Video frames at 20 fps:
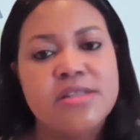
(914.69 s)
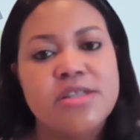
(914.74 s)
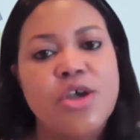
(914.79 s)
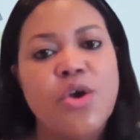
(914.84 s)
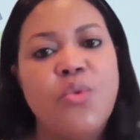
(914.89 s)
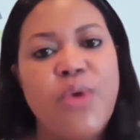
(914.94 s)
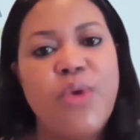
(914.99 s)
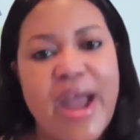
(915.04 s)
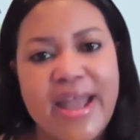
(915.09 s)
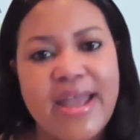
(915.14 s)

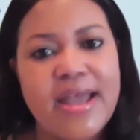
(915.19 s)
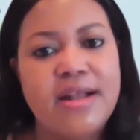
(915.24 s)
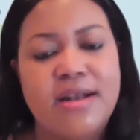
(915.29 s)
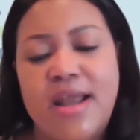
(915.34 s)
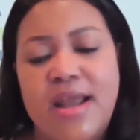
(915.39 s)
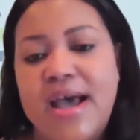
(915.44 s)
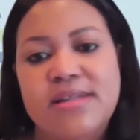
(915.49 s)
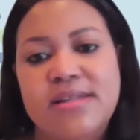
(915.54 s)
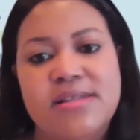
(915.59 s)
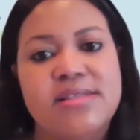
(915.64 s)
to
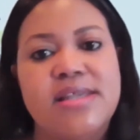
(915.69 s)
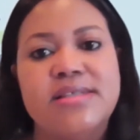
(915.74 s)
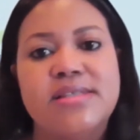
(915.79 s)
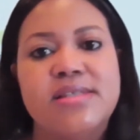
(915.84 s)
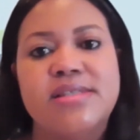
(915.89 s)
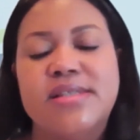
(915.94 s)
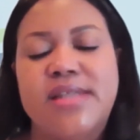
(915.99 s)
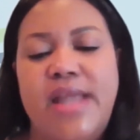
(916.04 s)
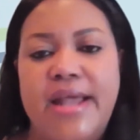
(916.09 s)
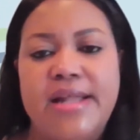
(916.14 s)
recognize that
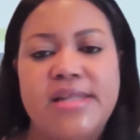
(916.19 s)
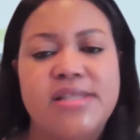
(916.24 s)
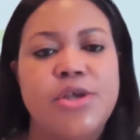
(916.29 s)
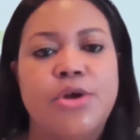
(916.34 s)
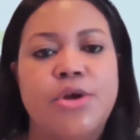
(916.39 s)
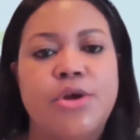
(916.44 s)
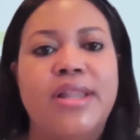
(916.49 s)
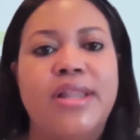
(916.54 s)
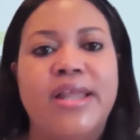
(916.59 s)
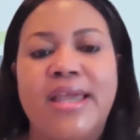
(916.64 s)
states
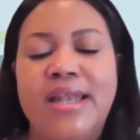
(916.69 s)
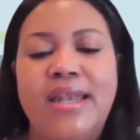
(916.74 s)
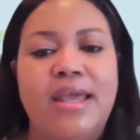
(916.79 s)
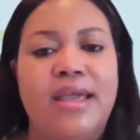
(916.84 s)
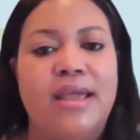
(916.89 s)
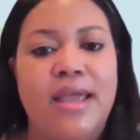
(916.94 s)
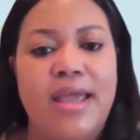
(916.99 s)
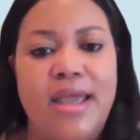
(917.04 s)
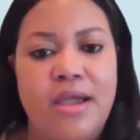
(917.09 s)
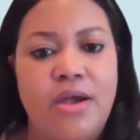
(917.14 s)
are
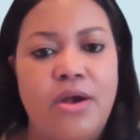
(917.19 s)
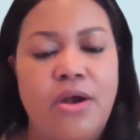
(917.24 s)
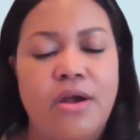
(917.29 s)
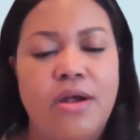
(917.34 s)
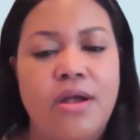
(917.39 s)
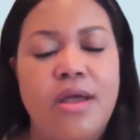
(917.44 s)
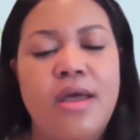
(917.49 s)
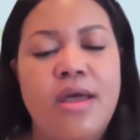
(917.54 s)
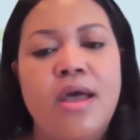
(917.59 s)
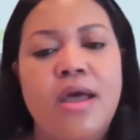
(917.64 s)
leading here